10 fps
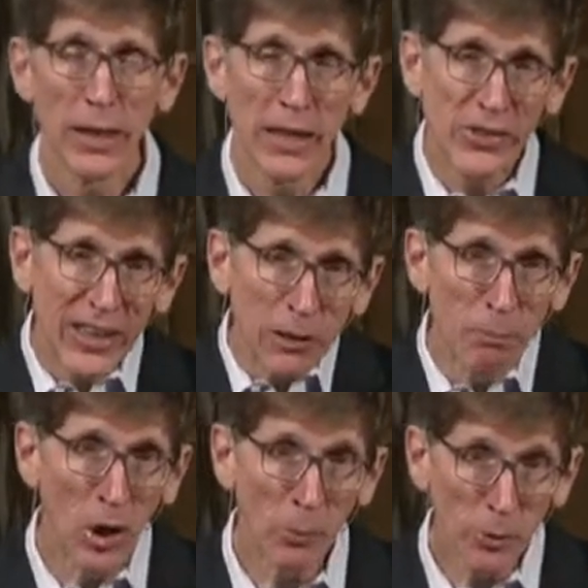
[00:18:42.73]
he's getting
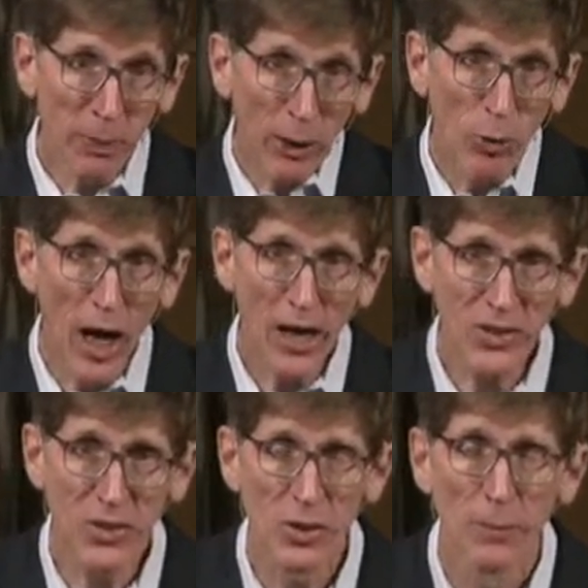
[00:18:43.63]
pummeled by rocks,
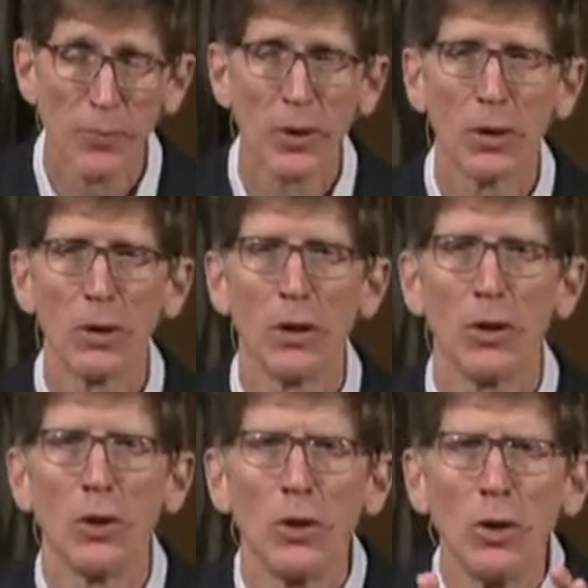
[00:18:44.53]

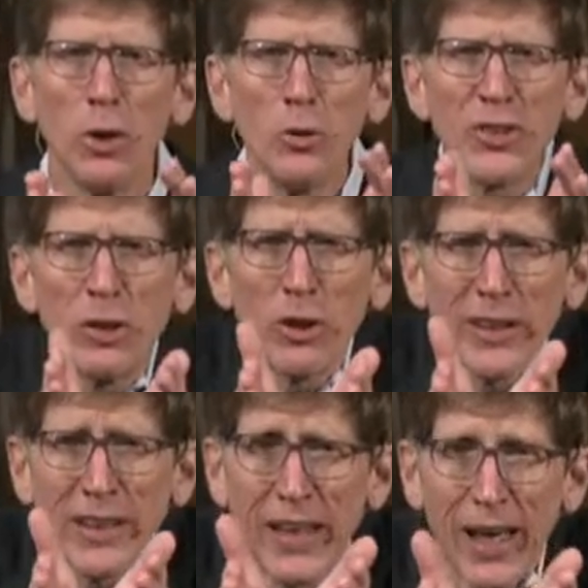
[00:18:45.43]
who's he
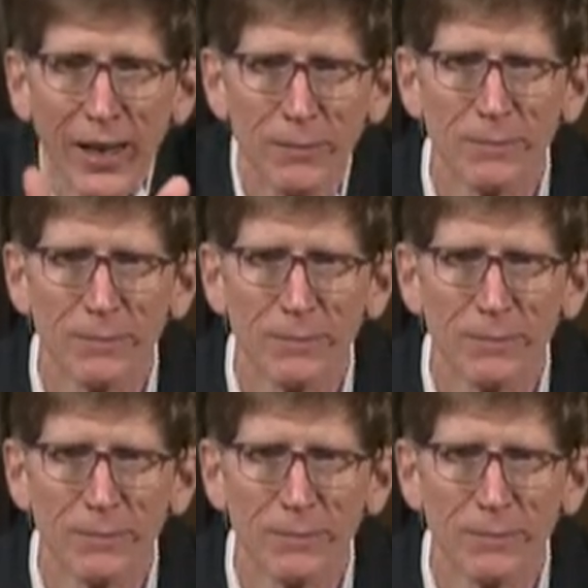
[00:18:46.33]
looking at?